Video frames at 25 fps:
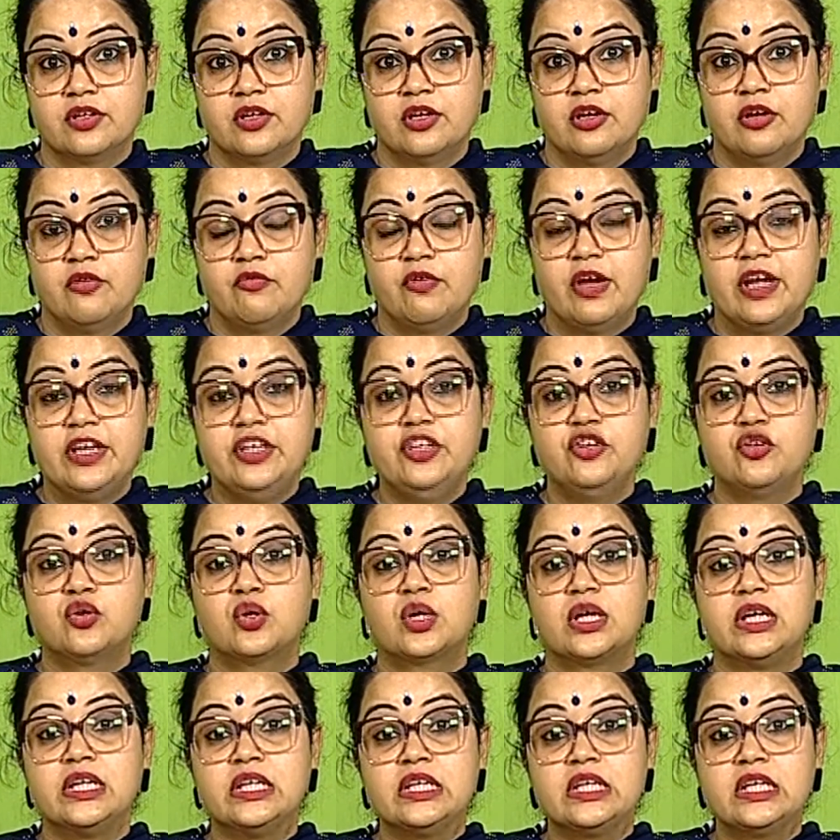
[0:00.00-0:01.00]
When you
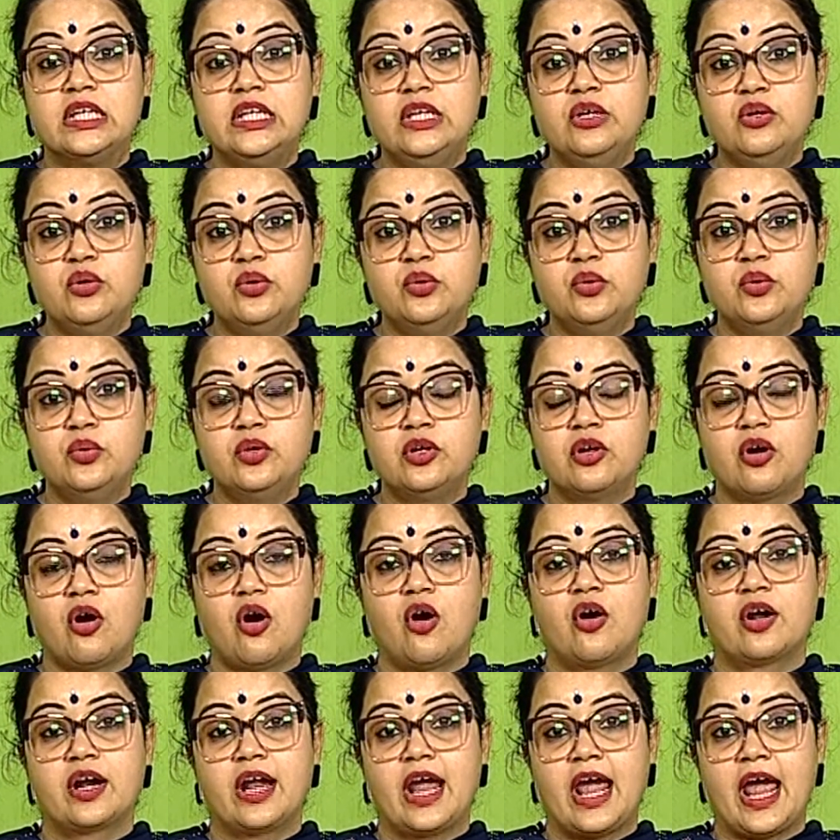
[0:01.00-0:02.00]
conclude
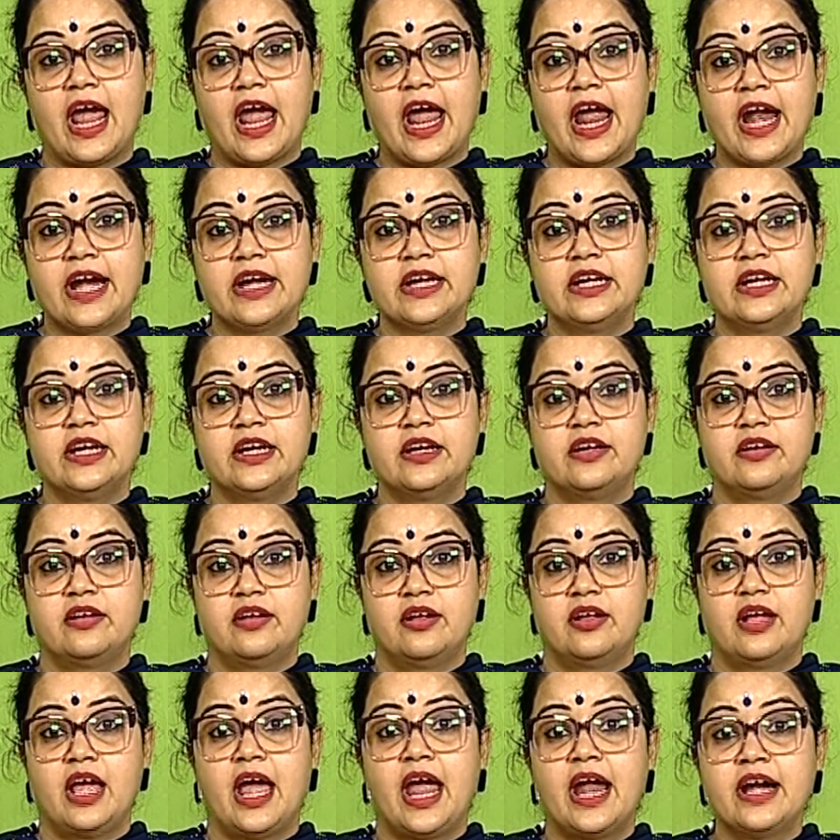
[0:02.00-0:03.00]
or end
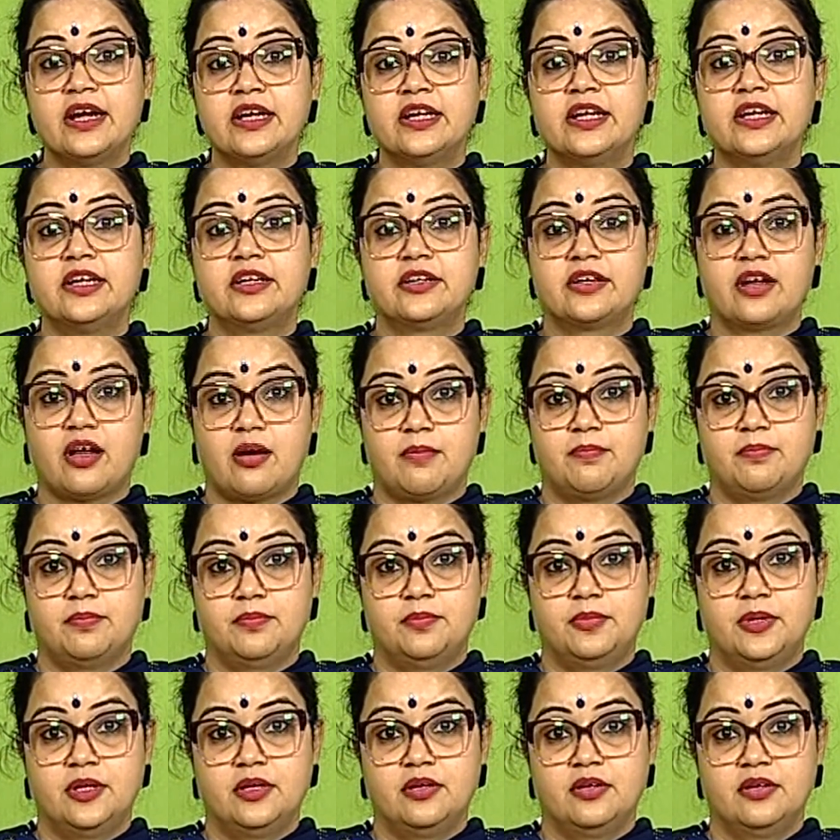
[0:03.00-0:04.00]
it up
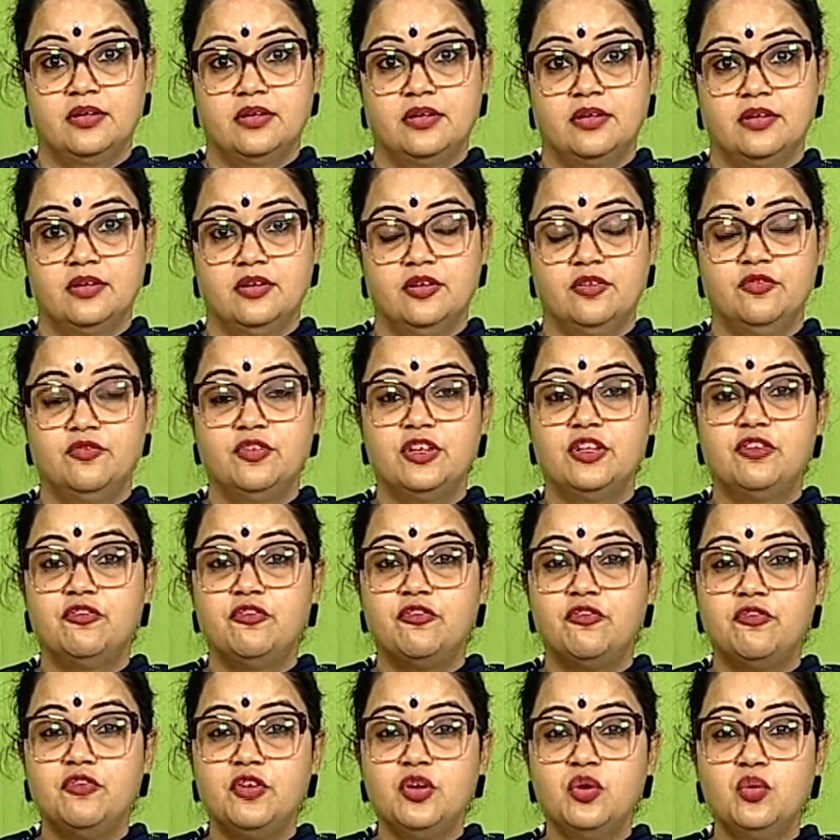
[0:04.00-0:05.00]
with
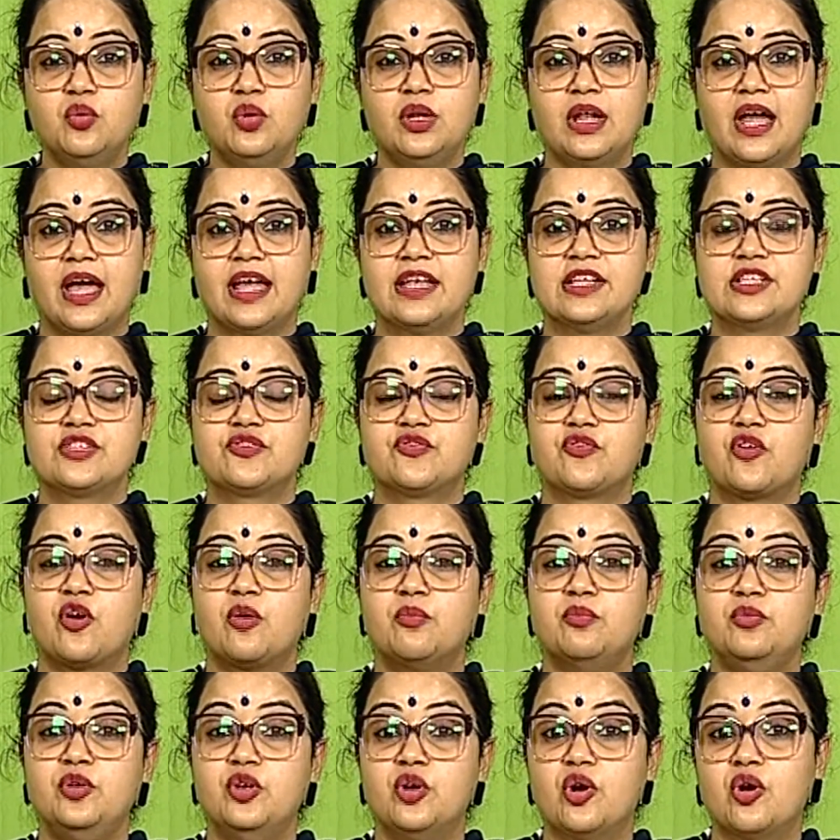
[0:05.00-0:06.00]
few lines
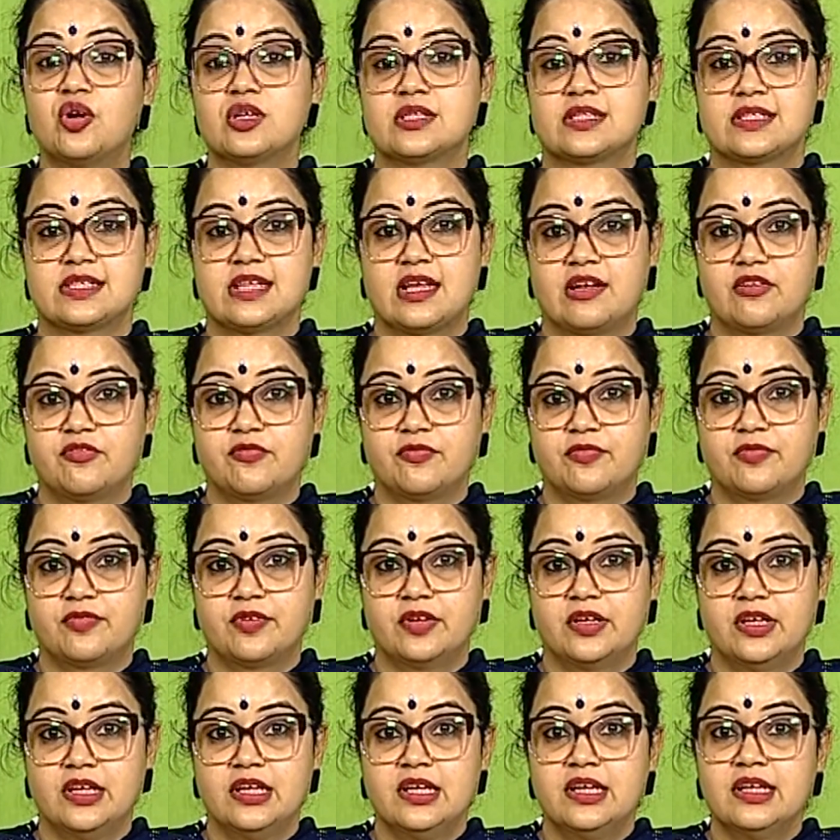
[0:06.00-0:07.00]
from yourself,
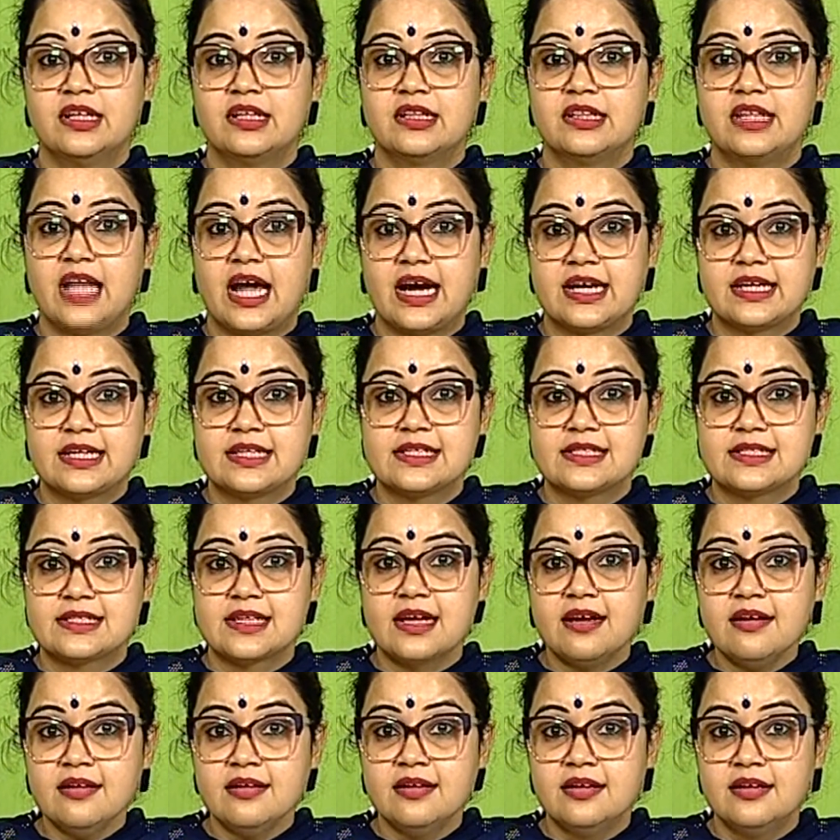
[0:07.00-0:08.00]
that is a
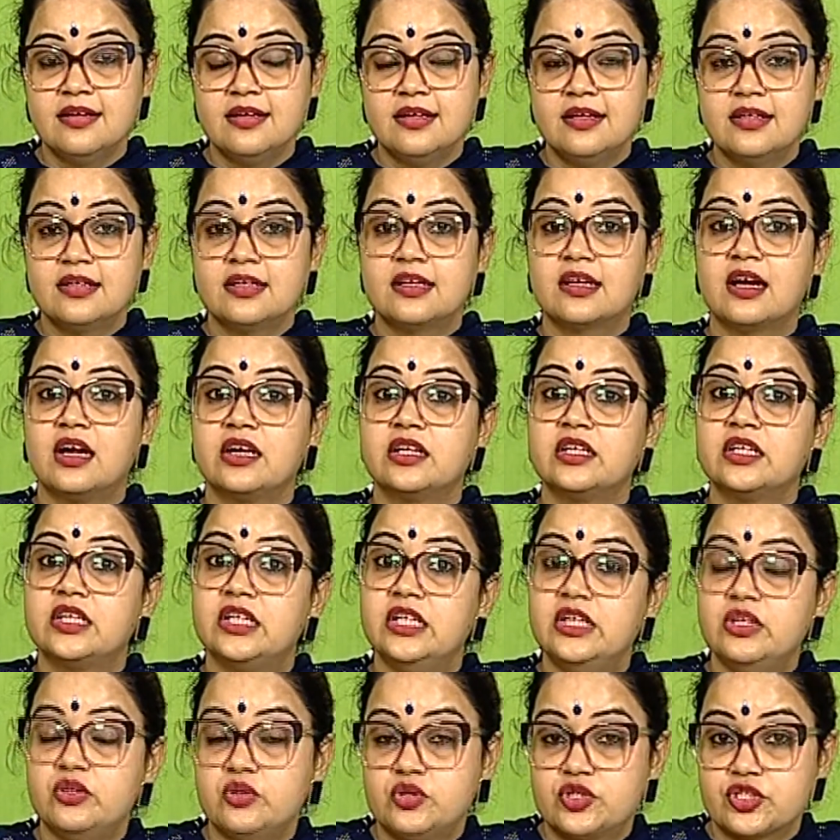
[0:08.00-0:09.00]

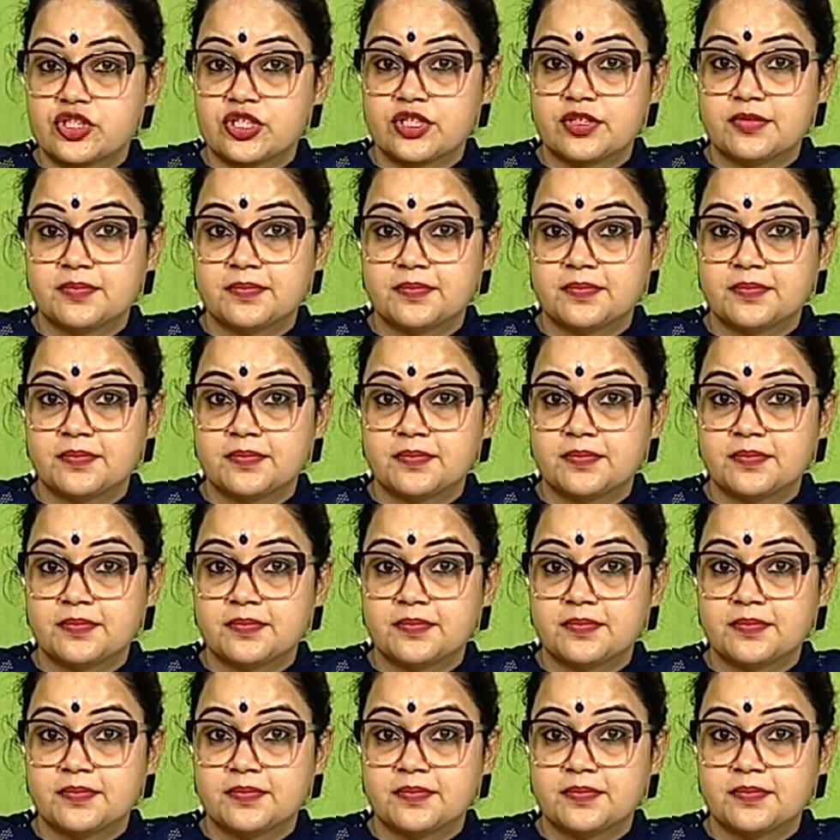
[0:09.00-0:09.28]
conclusion.